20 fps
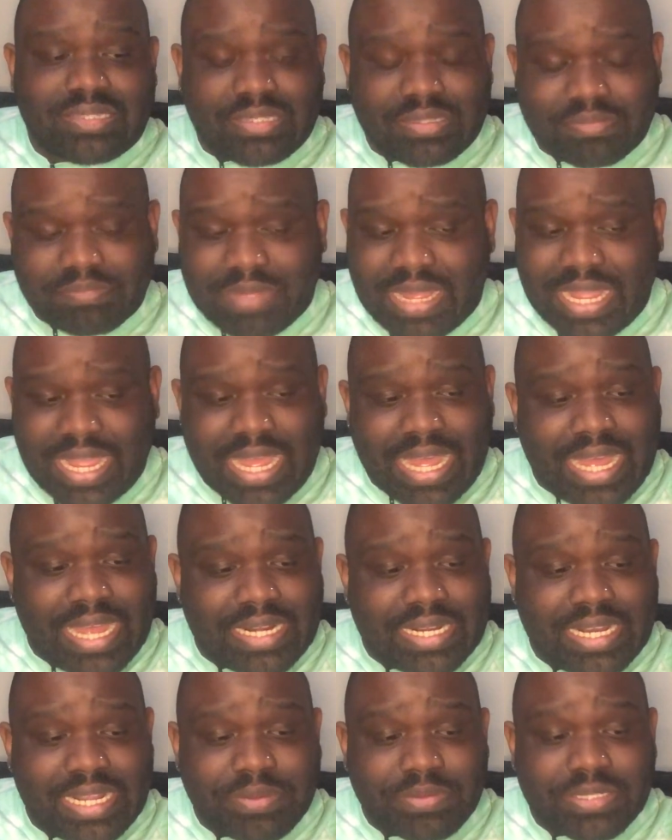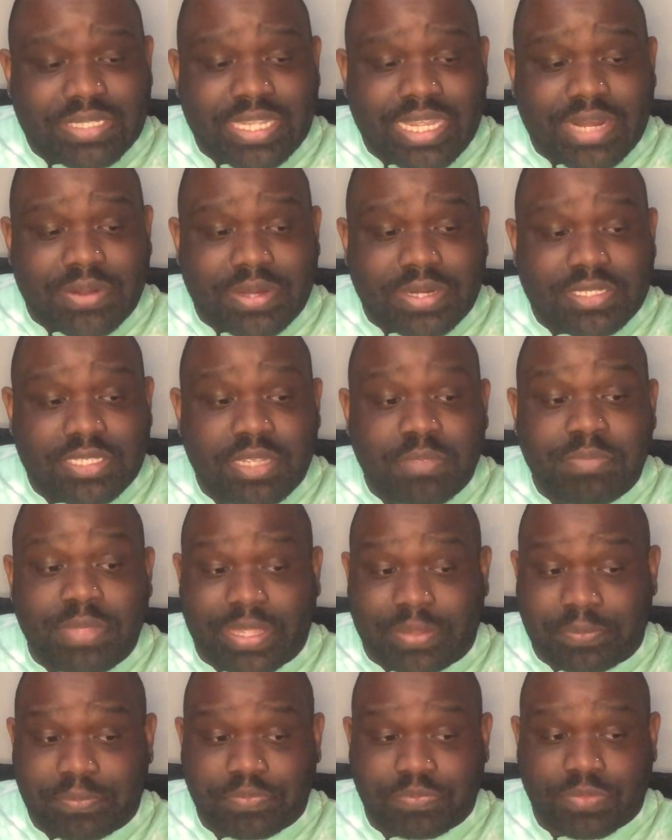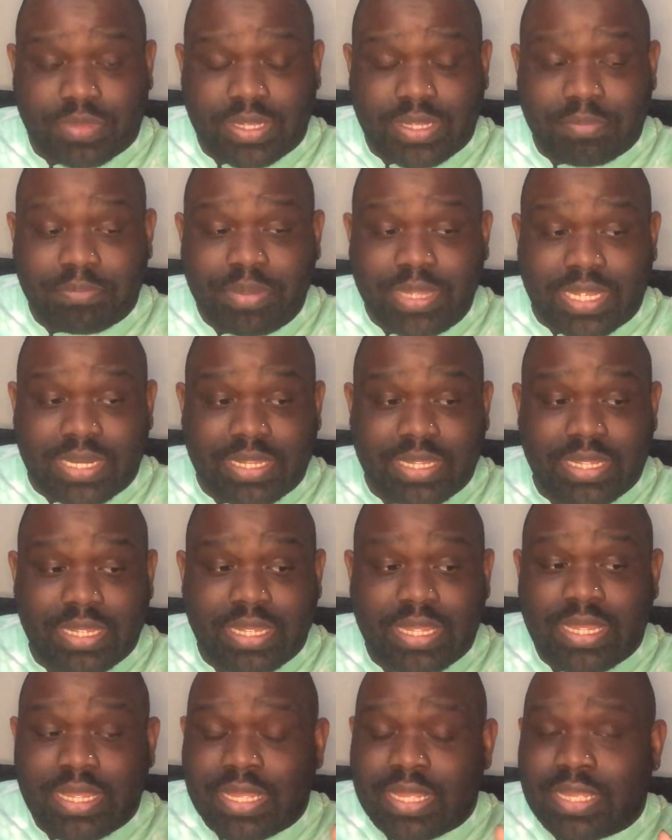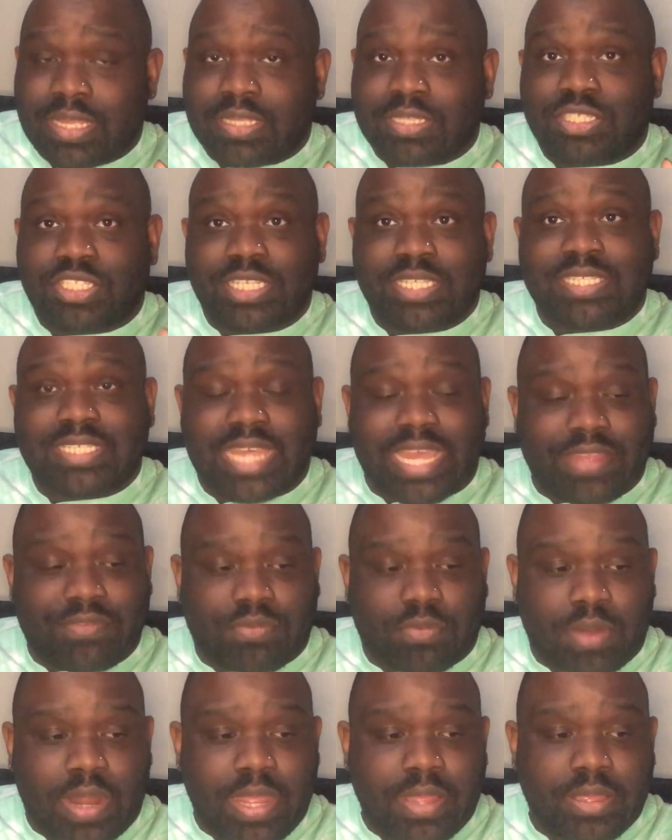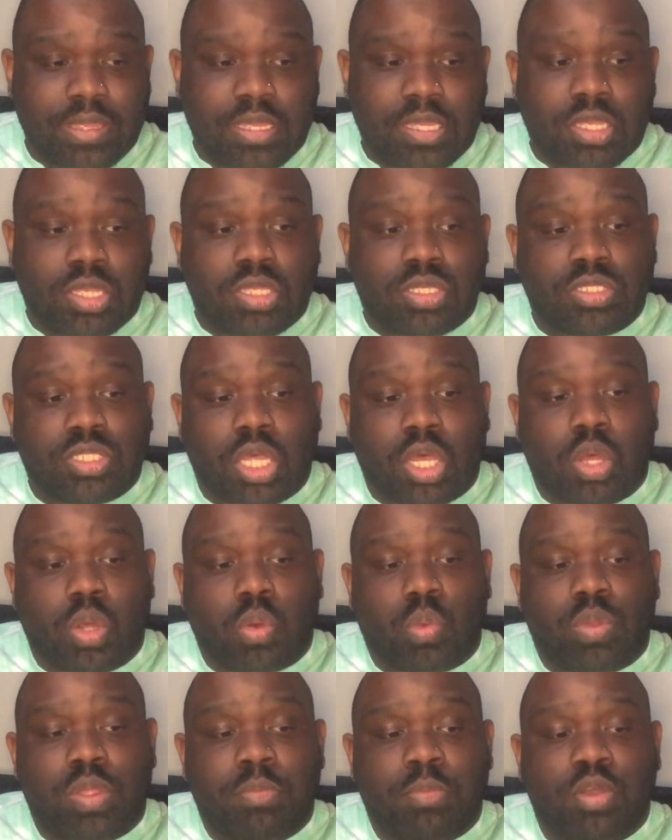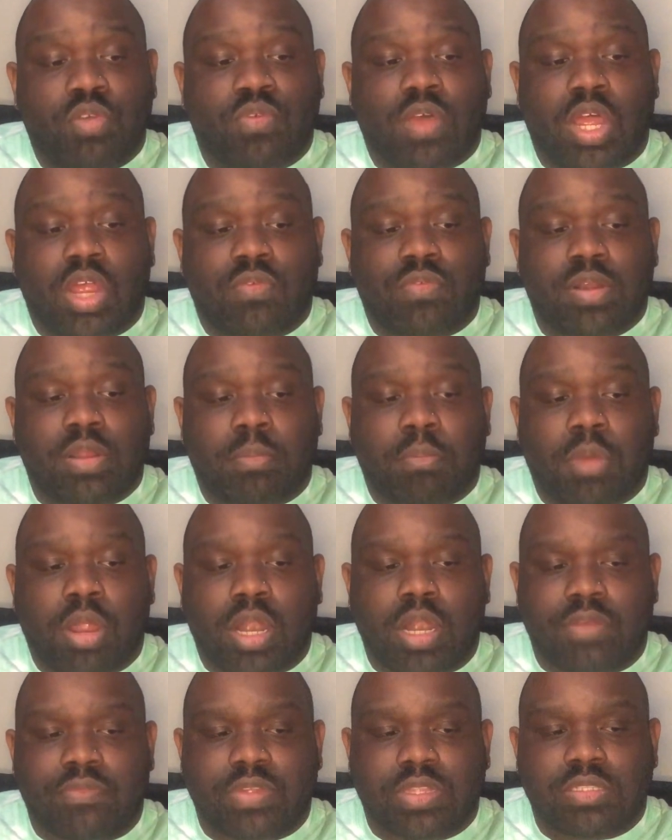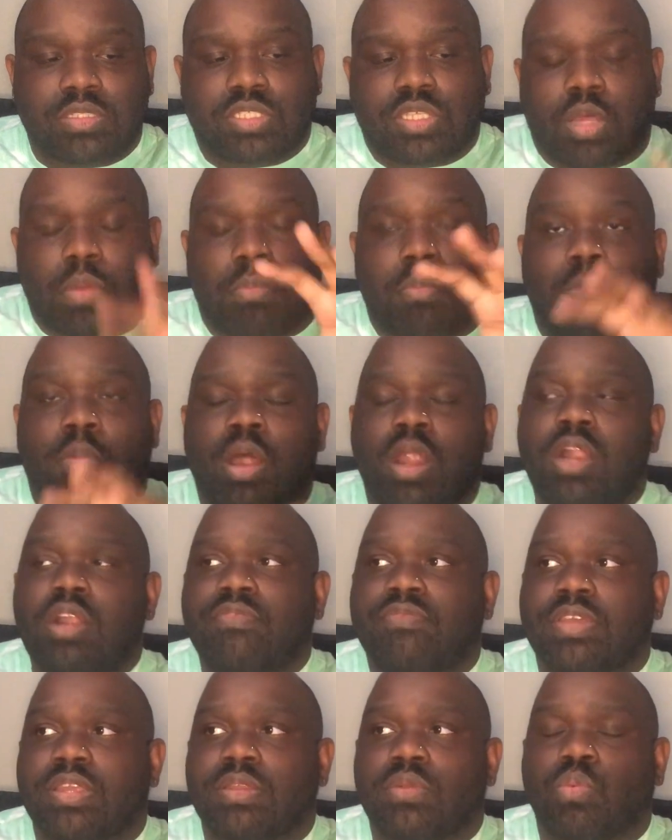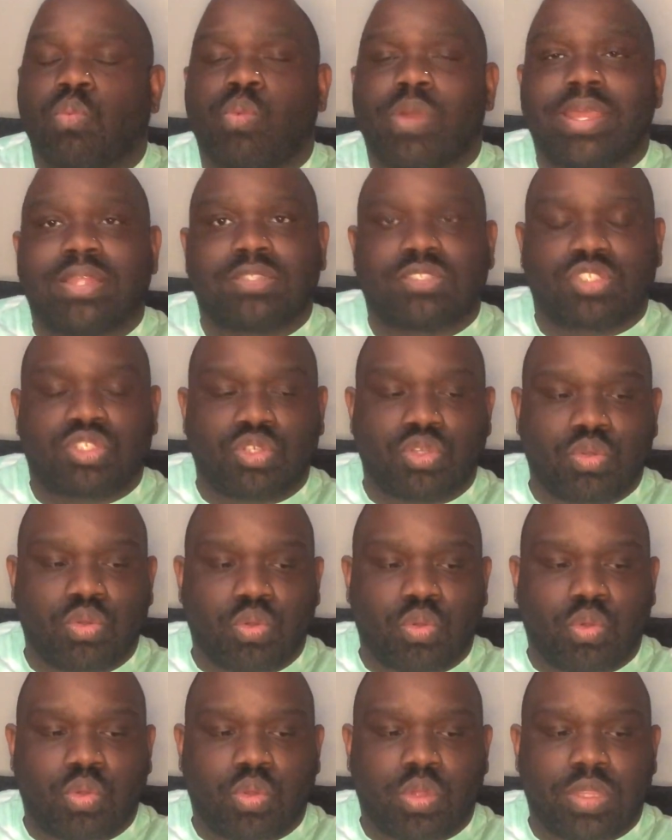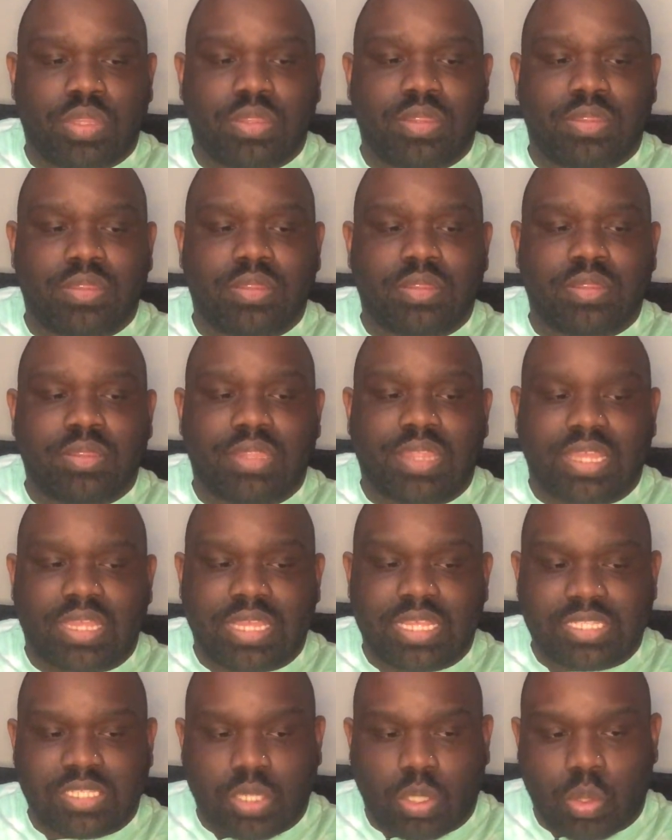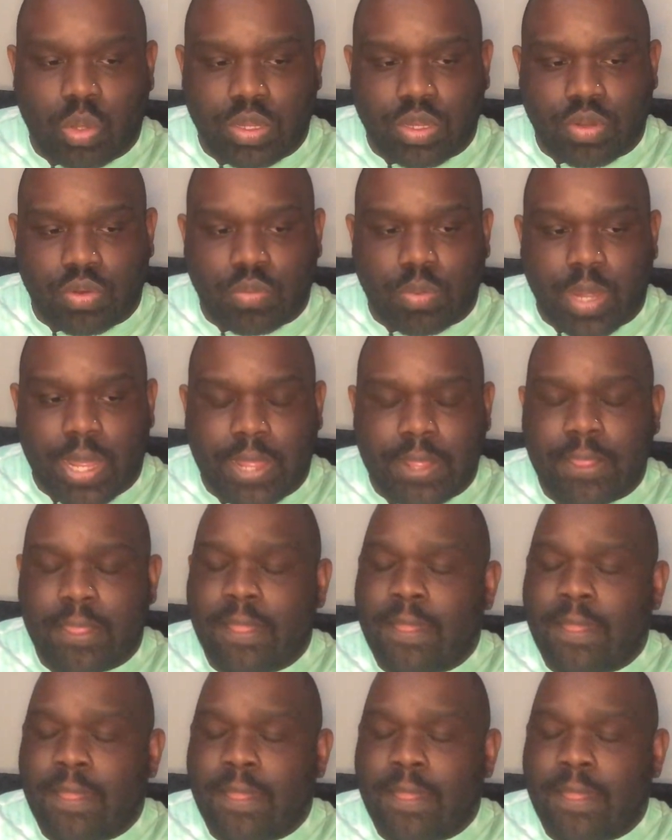My God, that was scary to me. But she's safe, right? So we move over to Marvin. So Marvin went to the, his lawyer, right?